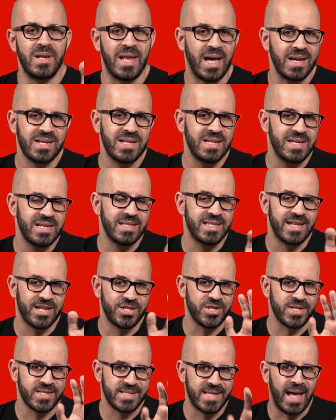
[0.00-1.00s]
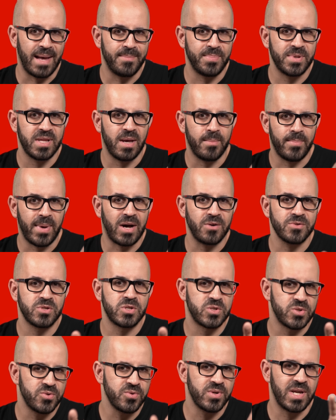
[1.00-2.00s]
Luckily, that just happened
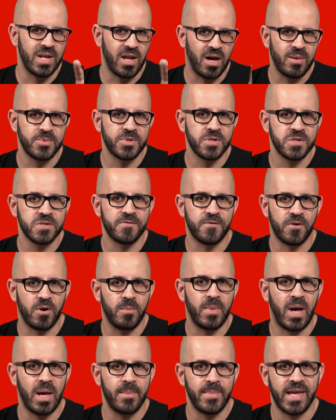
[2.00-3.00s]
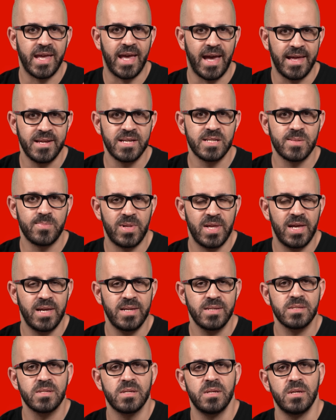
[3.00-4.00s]
about 2 kilometers from my mechanic's
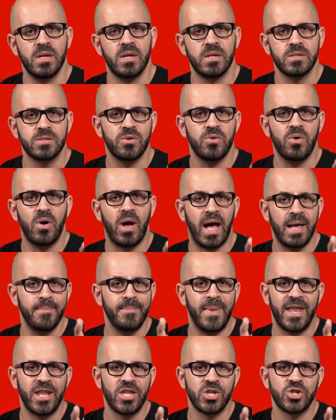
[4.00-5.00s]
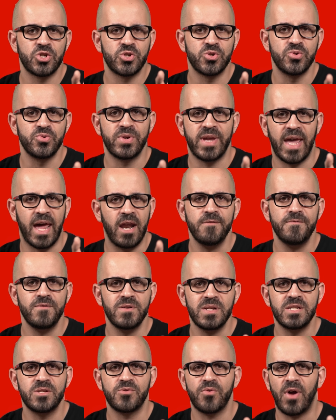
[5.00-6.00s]
place, so I managed to
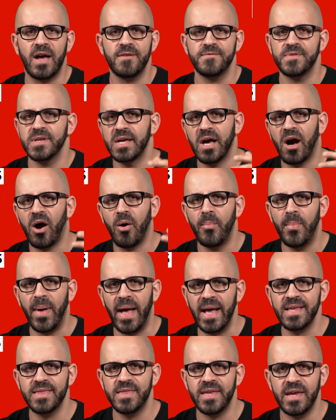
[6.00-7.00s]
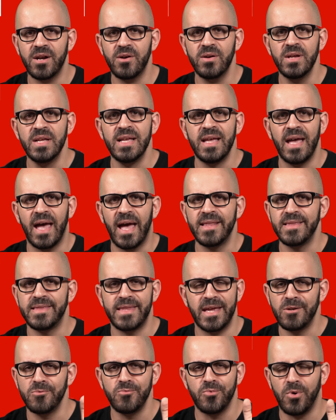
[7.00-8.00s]
carefully drive the car back there
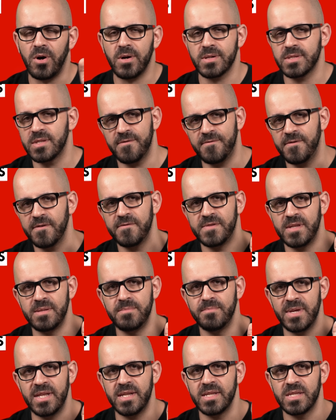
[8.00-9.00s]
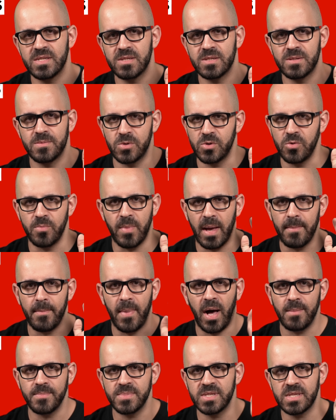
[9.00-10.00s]
and then walk the 15 minutes to my
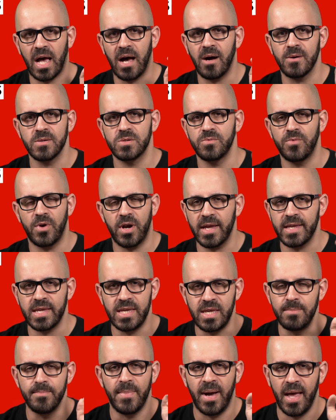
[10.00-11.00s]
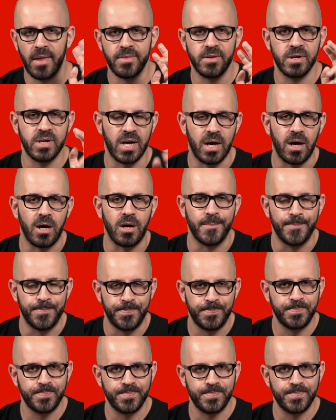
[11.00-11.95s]
mom's house where I keep my other car.